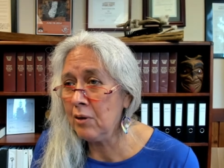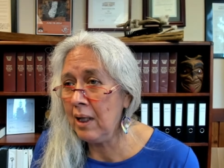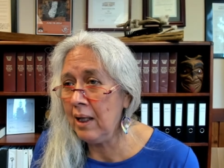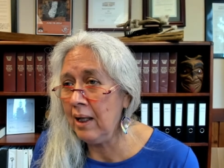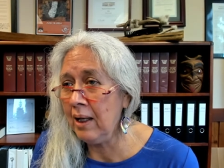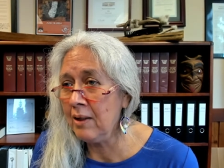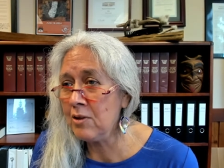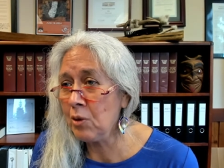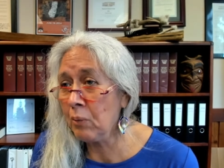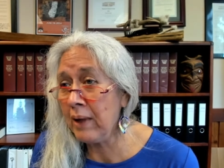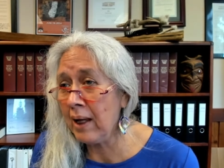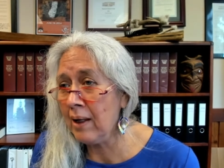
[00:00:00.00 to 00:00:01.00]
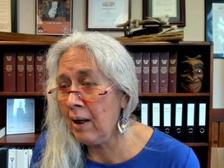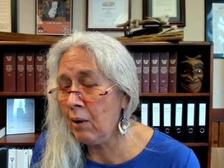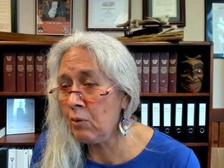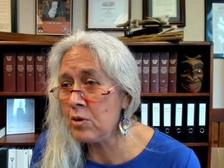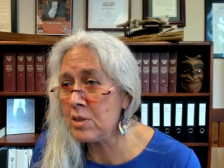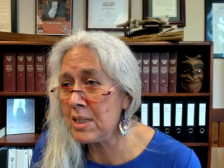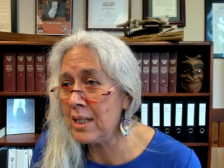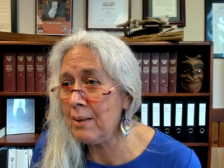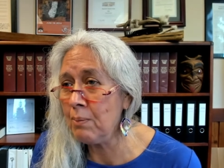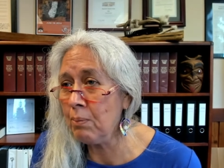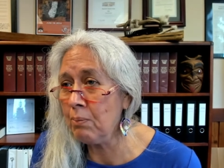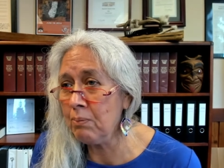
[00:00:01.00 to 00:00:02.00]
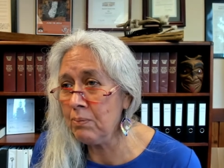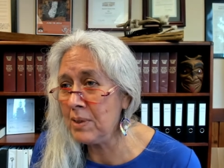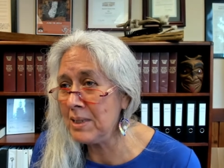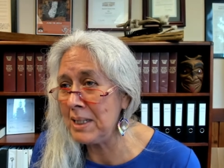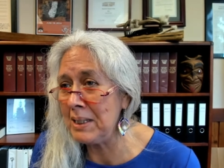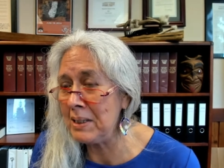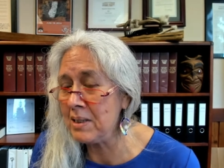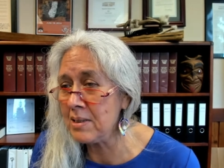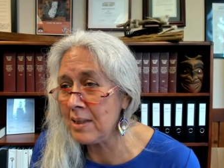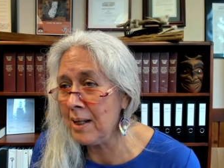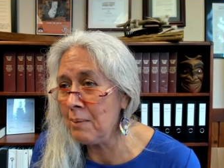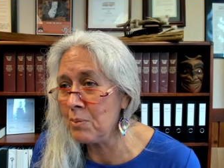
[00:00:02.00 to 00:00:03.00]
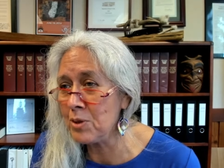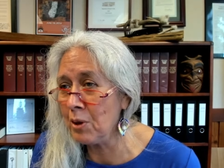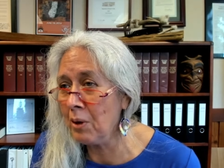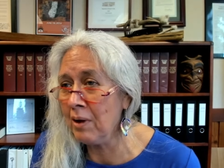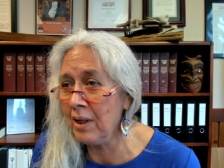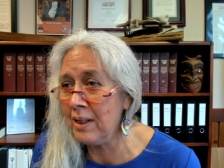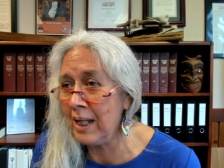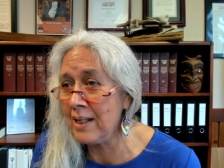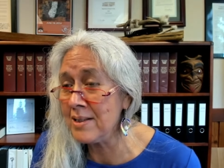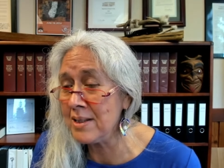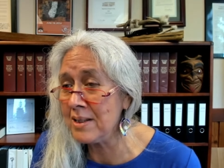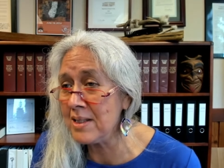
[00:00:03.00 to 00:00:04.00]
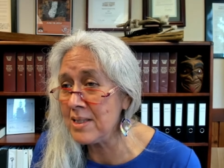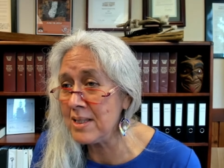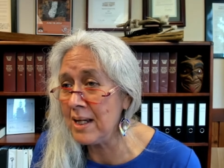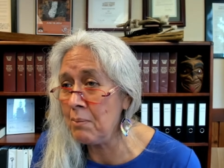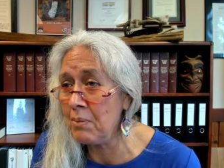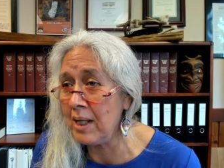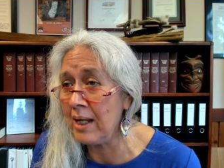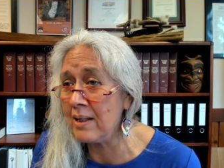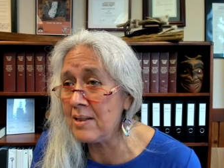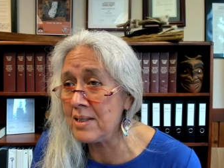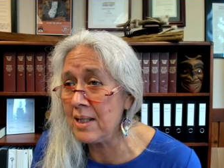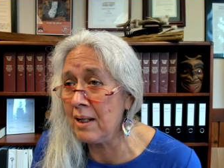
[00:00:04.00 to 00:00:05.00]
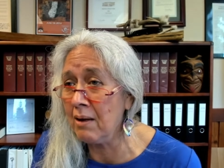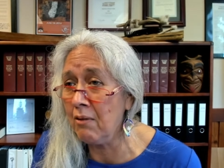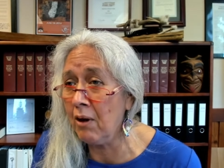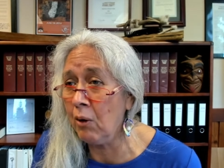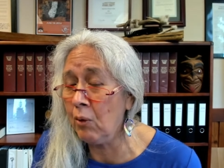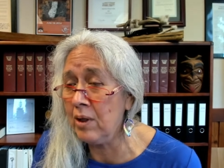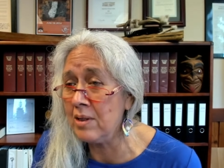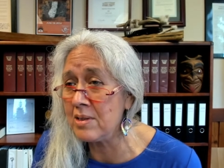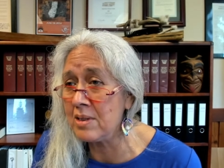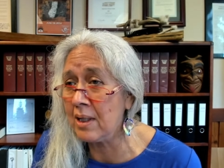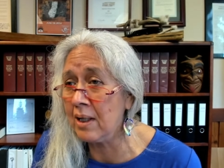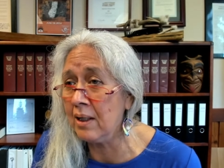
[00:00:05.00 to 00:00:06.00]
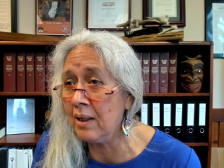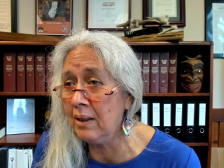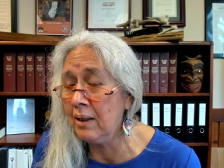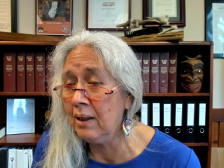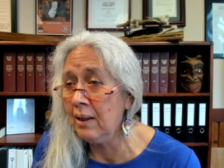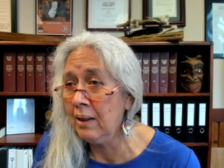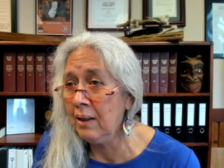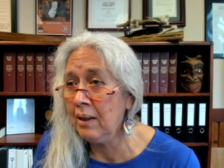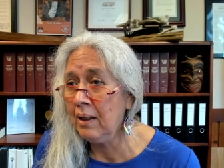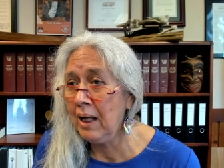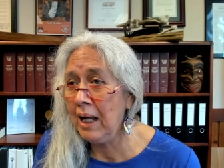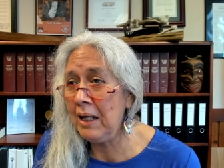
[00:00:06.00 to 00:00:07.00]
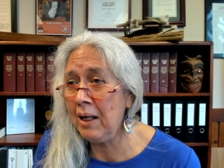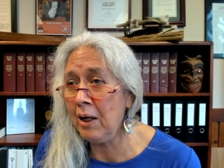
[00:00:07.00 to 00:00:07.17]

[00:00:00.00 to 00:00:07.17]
and so that I'll just keep singing the same song and dancing the same dance that I've always done. And